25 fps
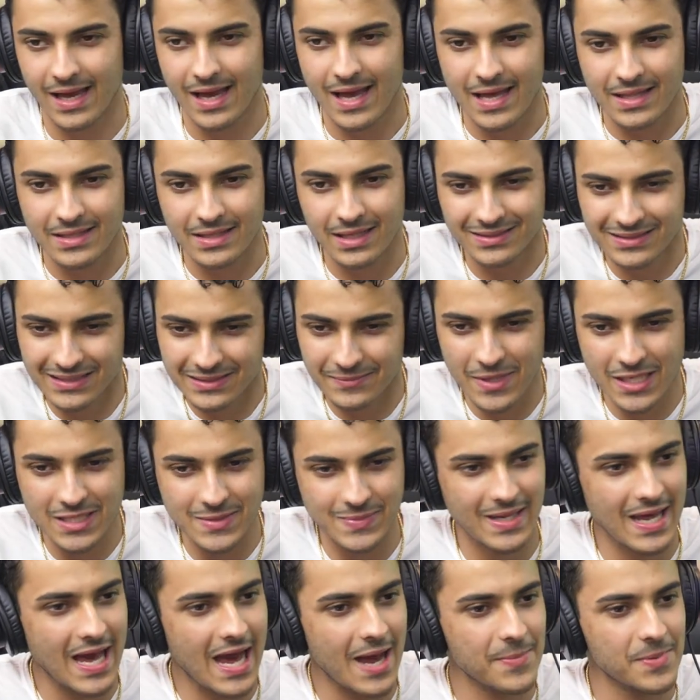Like, nothing makes
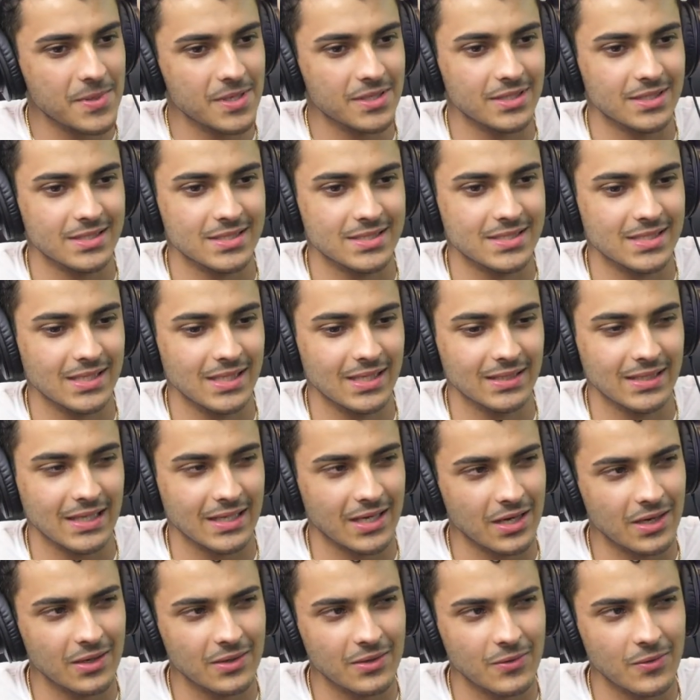me happier than seeing like
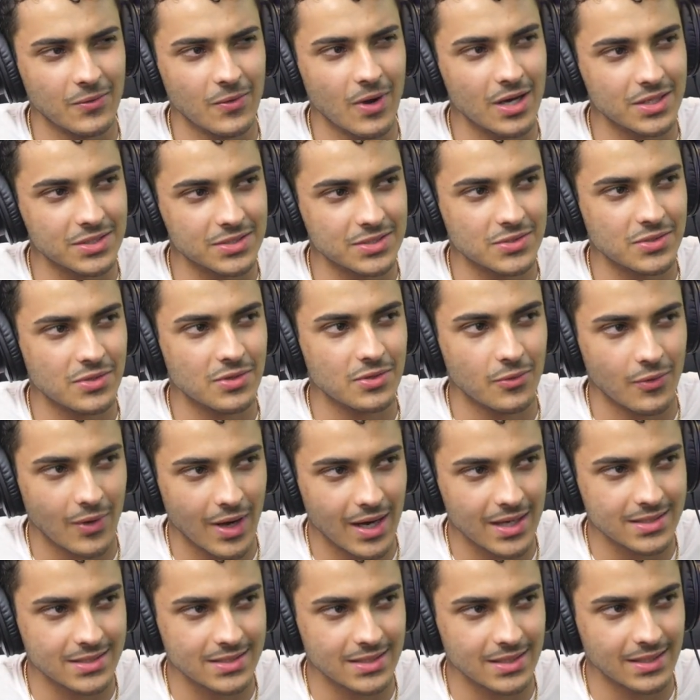us
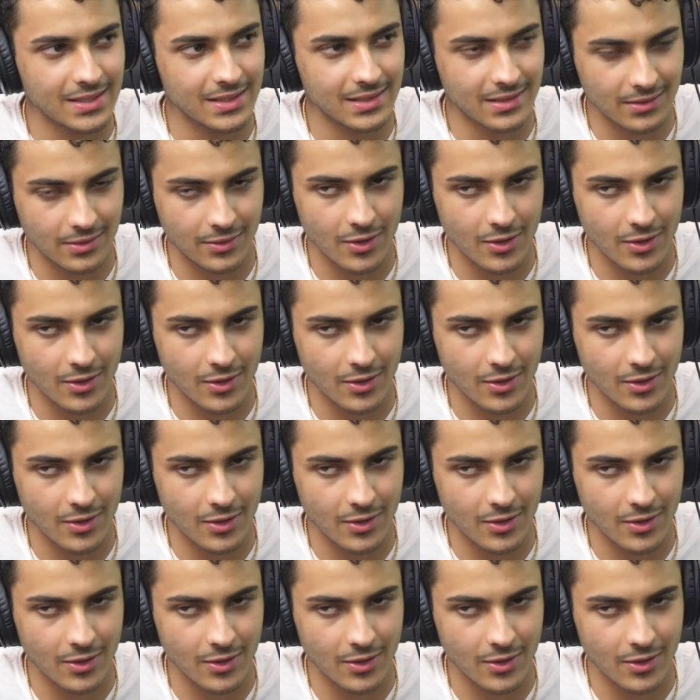rising and